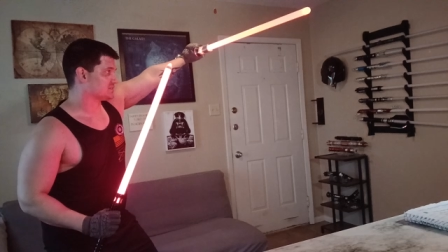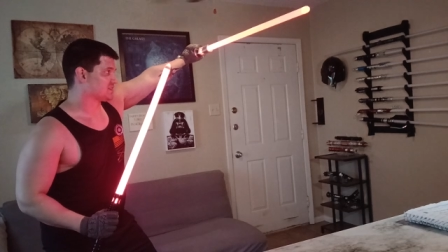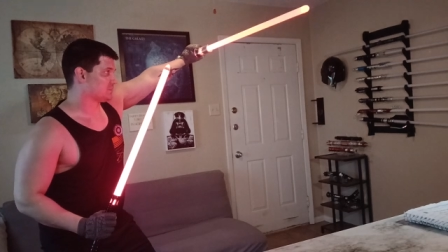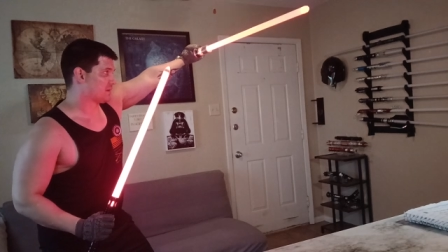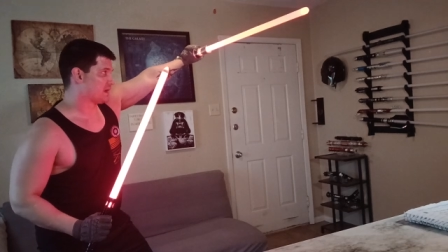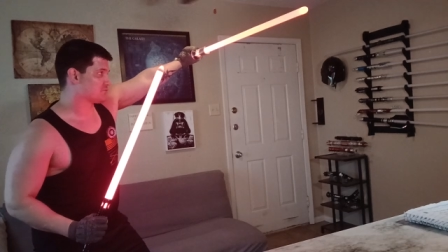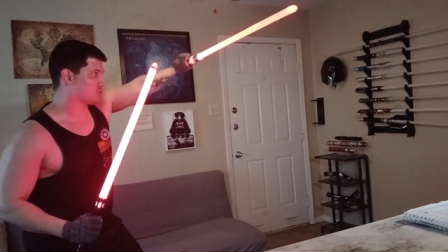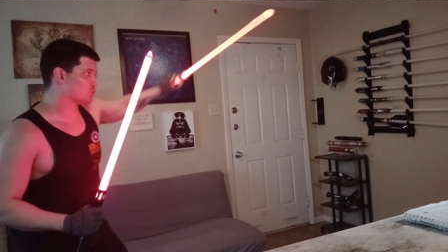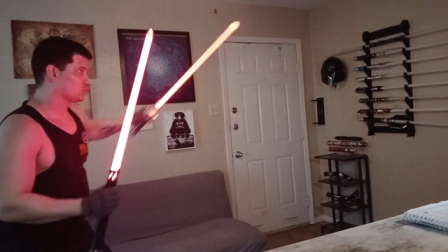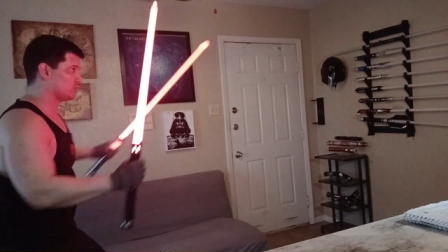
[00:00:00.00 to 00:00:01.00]
a step back
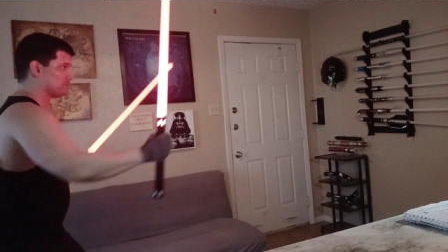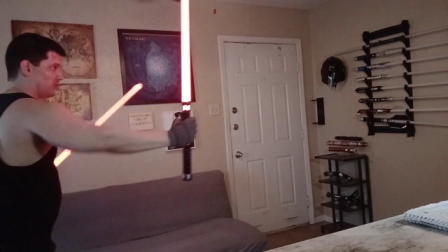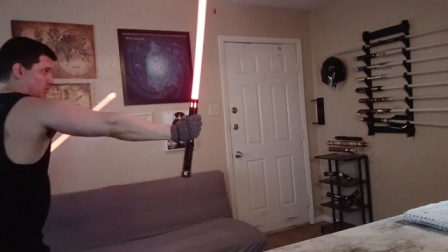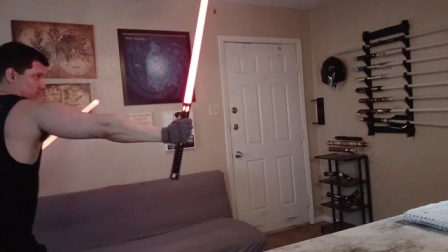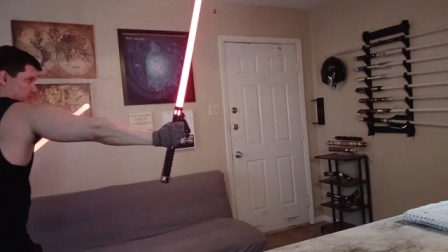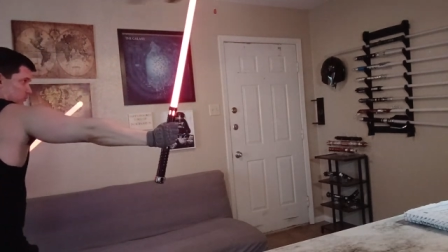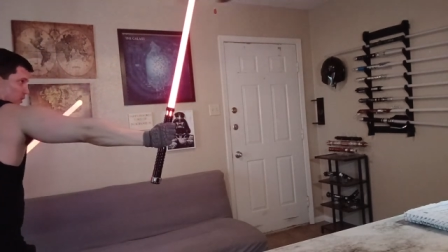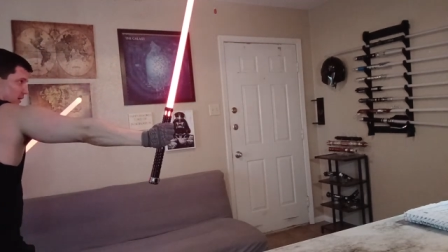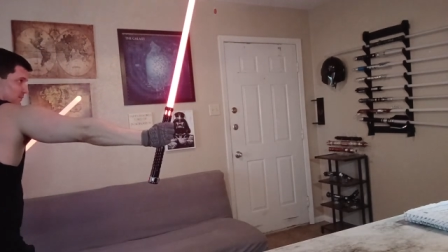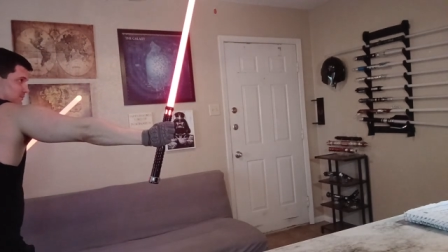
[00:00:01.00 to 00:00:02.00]
for a rear block from the
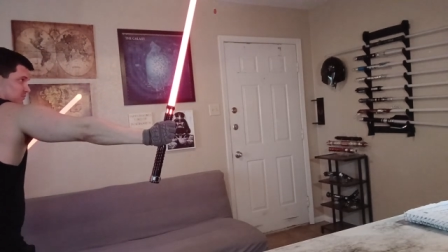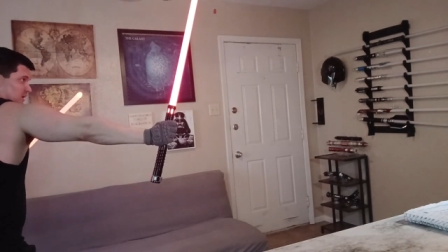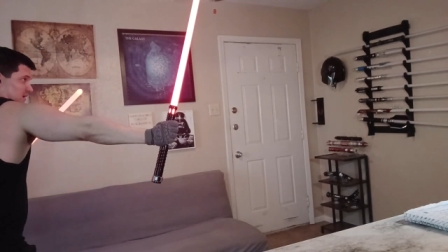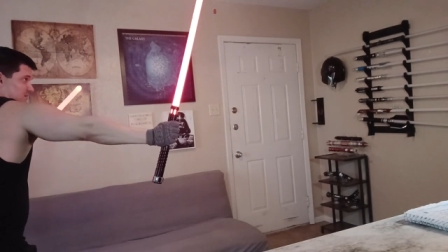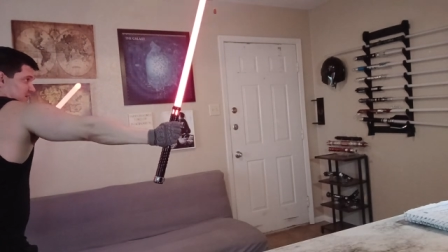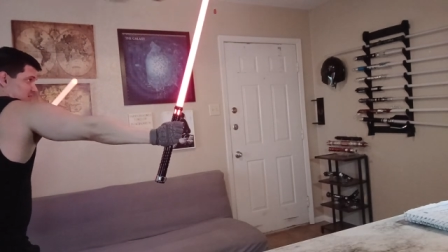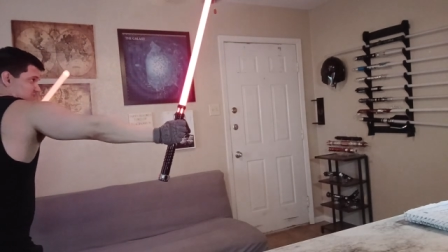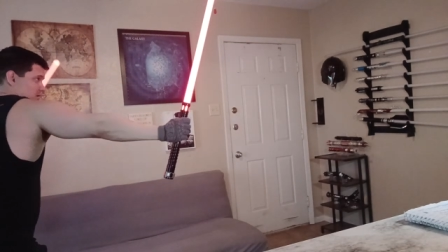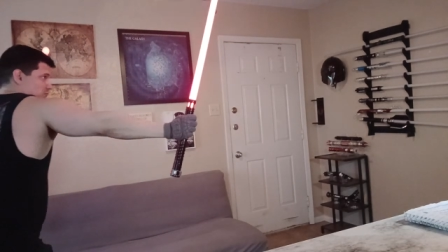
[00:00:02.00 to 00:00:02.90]
right. Take a step